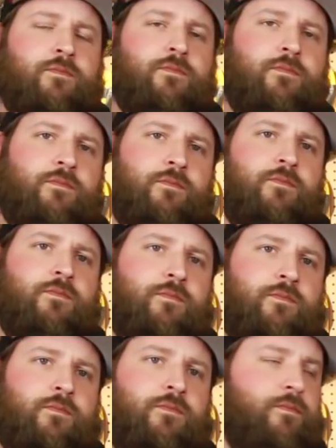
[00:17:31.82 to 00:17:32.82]

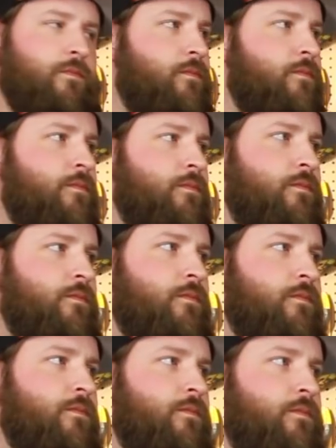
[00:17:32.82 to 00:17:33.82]

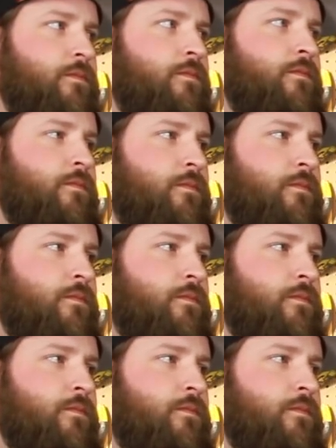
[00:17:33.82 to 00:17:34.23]
The person shown says nothing.